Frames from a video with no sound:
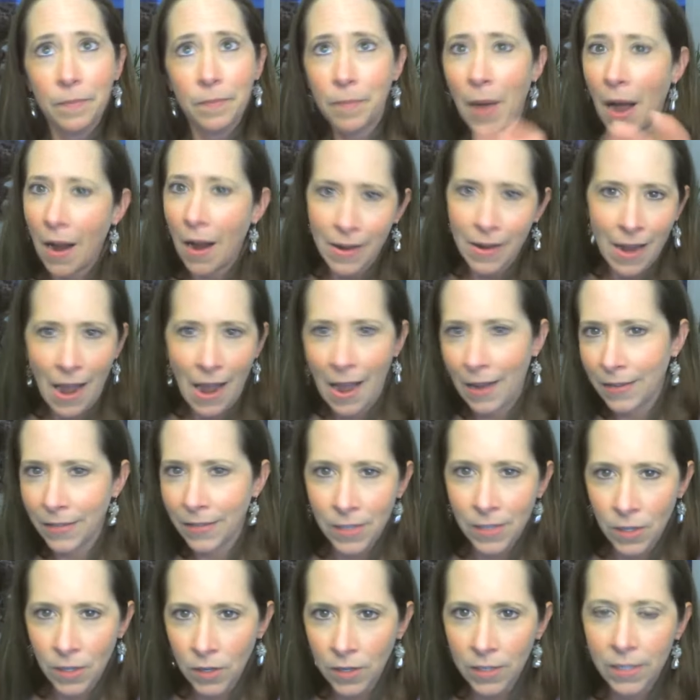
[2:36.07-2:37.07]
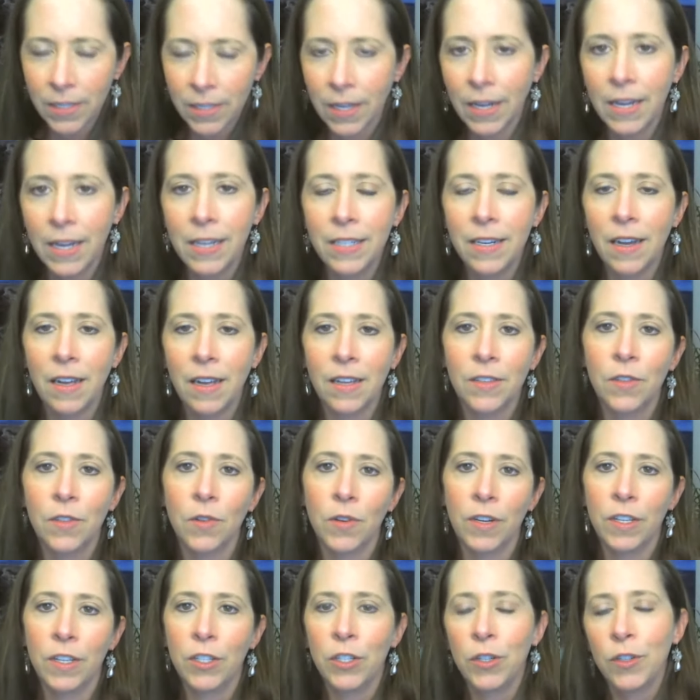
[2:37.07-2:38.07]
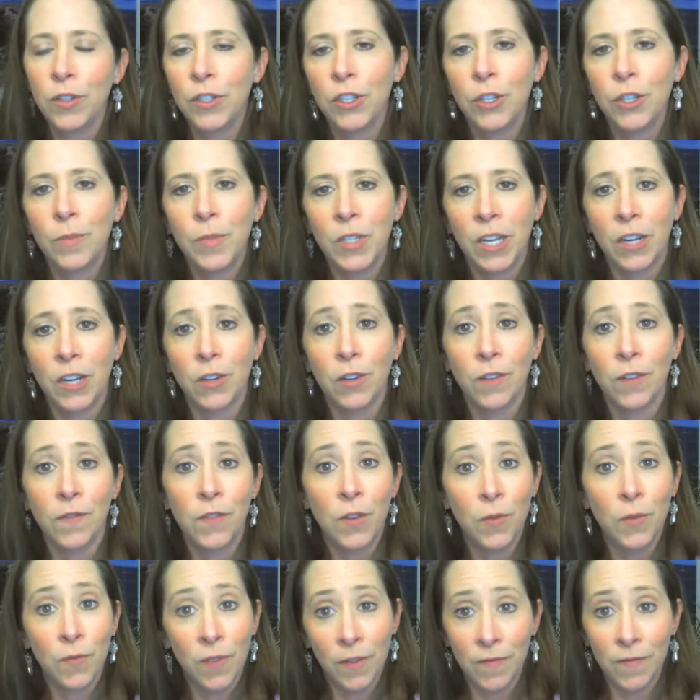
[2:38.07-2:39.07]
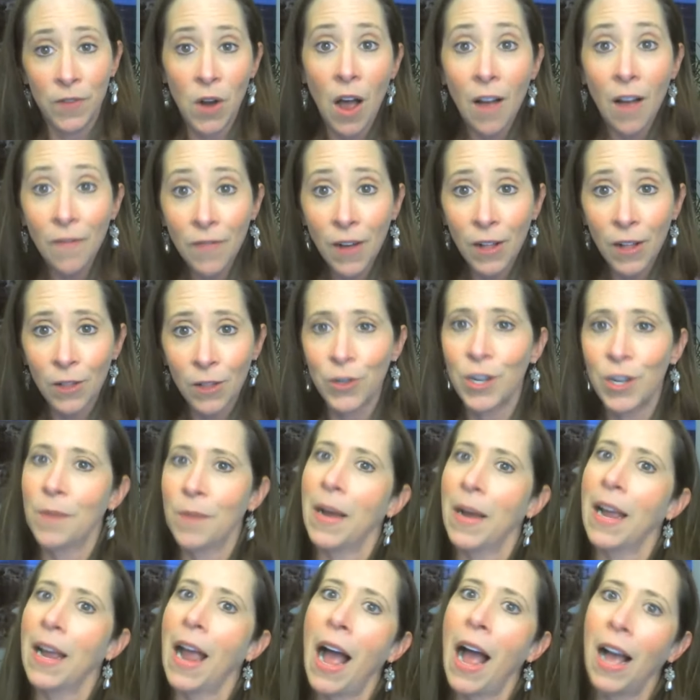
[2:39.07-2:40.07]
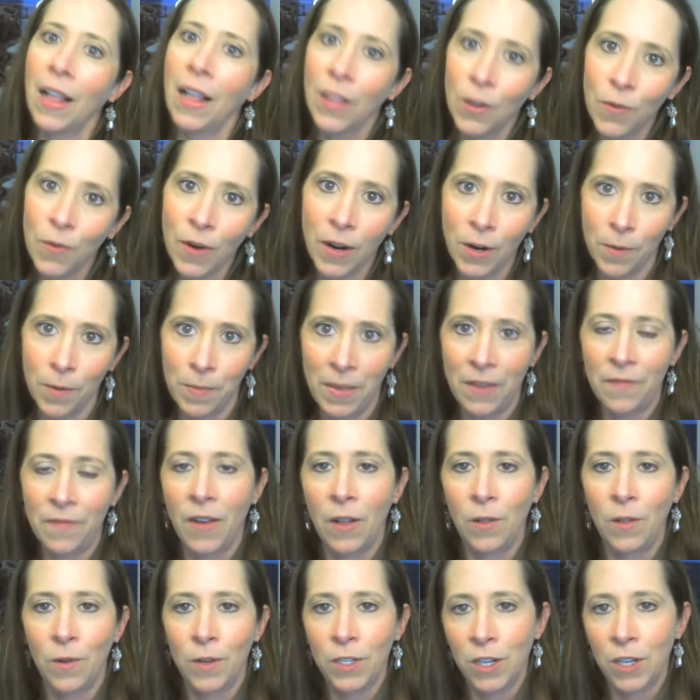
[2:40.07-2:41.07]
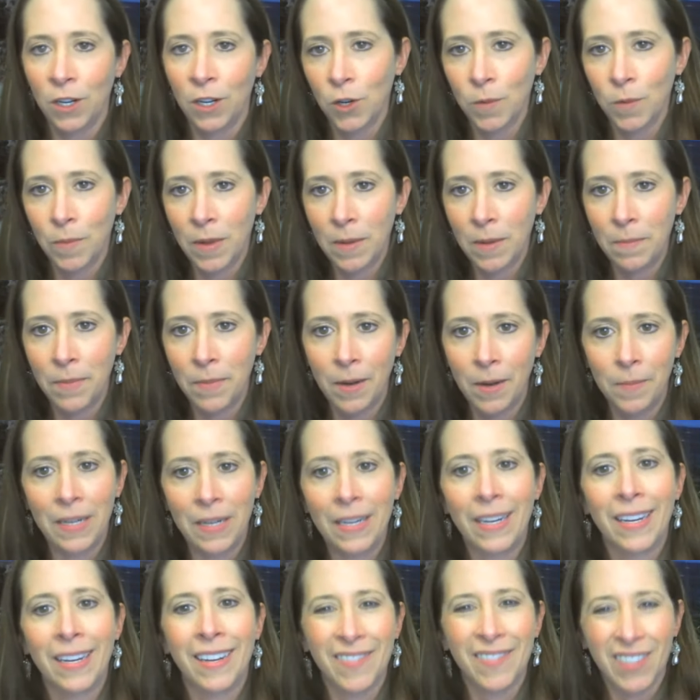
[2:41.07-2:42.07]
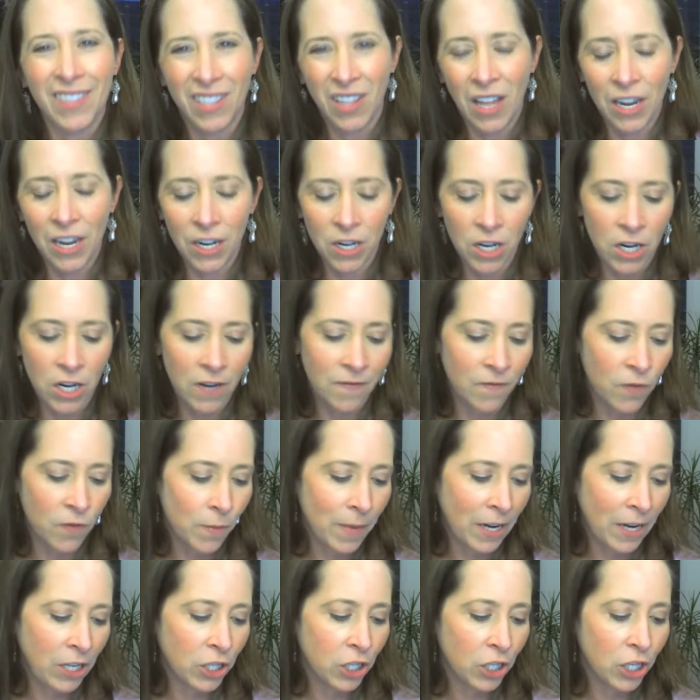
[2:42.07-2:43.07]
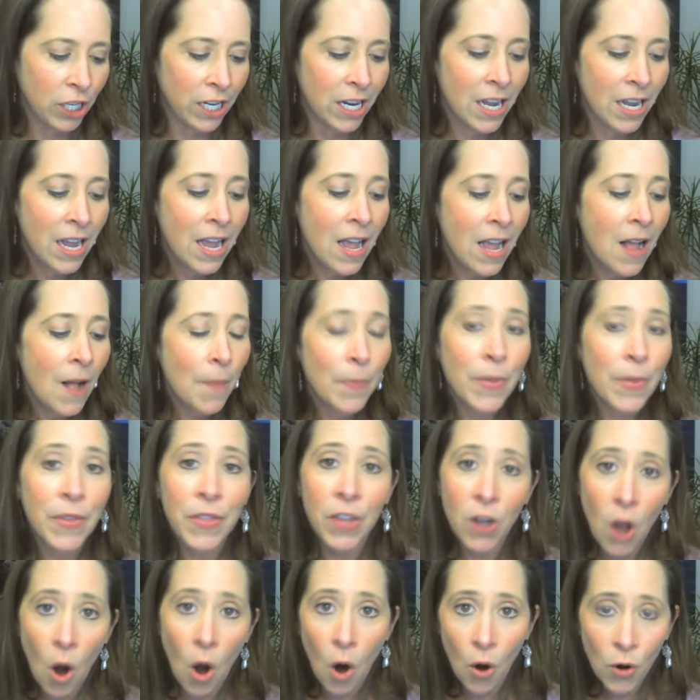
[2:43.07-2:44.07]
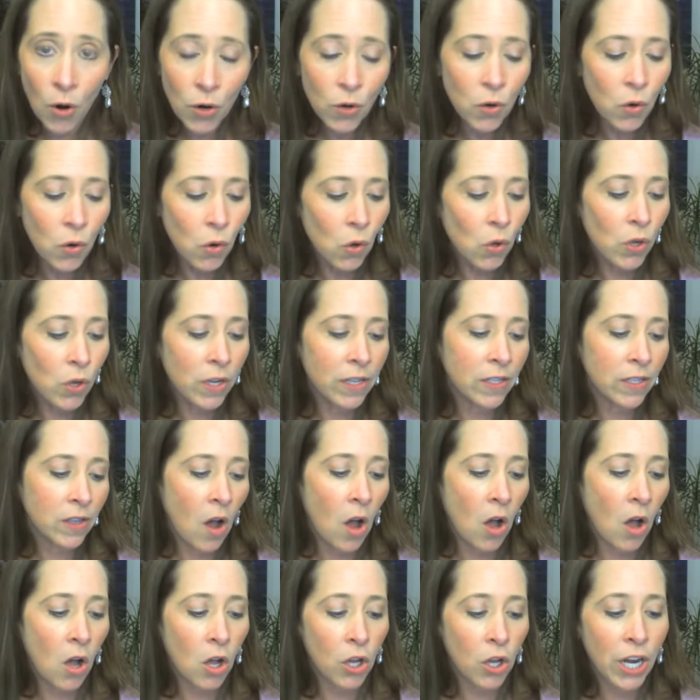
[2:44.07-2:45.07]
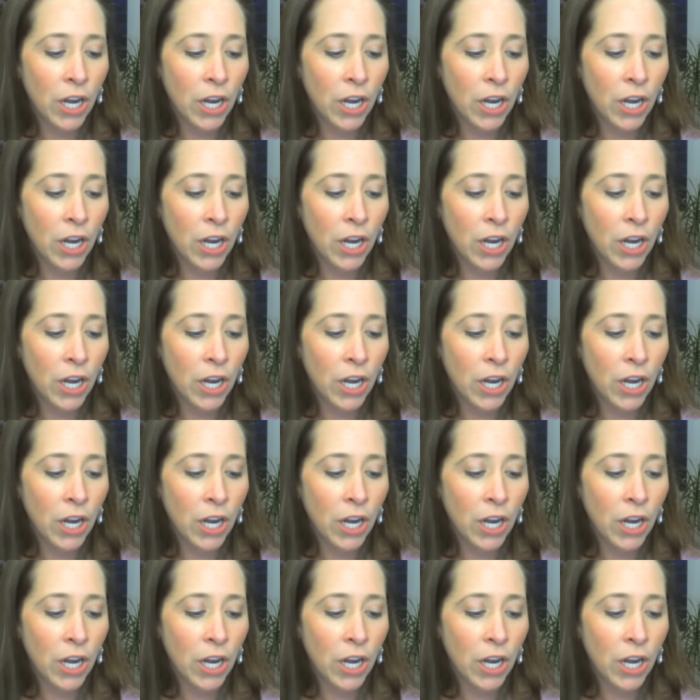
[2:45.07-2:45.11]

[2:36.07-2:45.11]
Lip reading: podcast series that he does, or his YouTube channel. If you have not followed him, I highly recommend following Dr. Ben Bickman. He gets a lot of good information. That the article is called